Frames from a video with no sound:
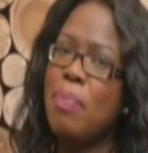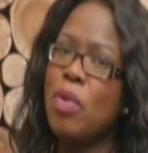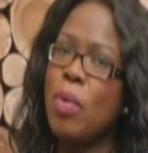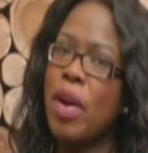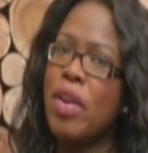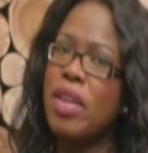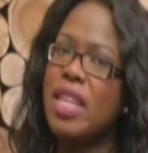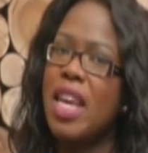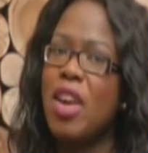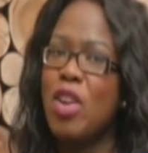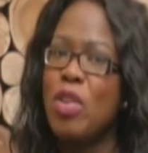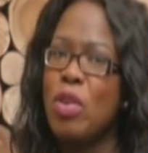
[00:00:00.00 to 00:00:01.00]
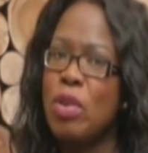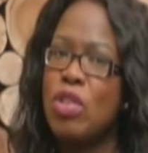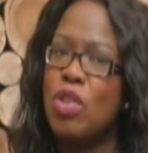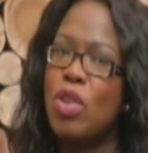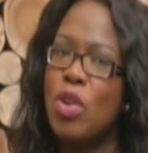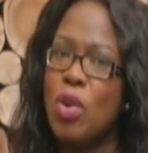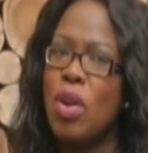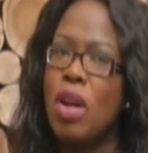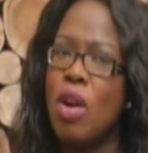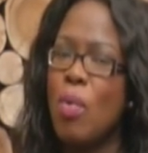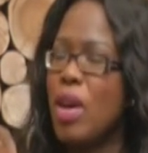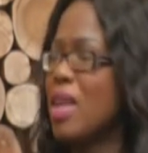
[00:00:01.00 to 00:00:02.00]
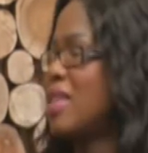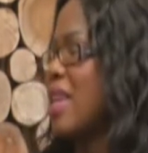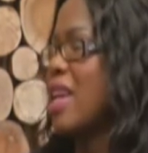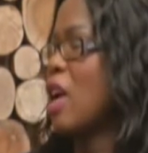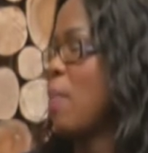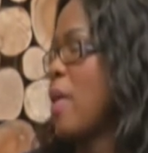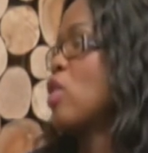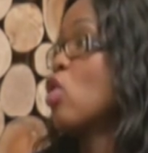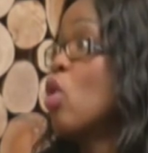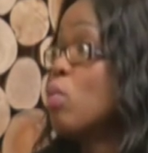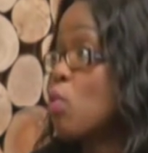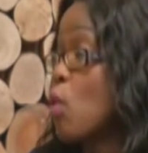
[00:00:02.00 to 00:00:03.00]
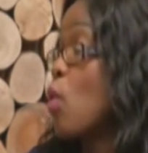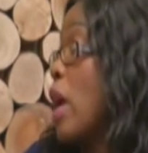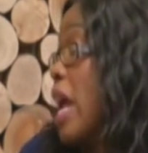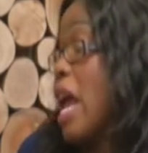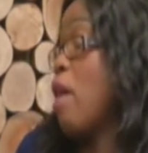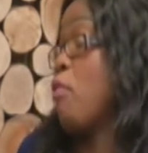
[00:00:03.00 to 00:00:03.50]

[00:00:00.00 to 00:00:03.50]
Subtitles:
Whereas here you're used to, we can stay in our parents' homes forever.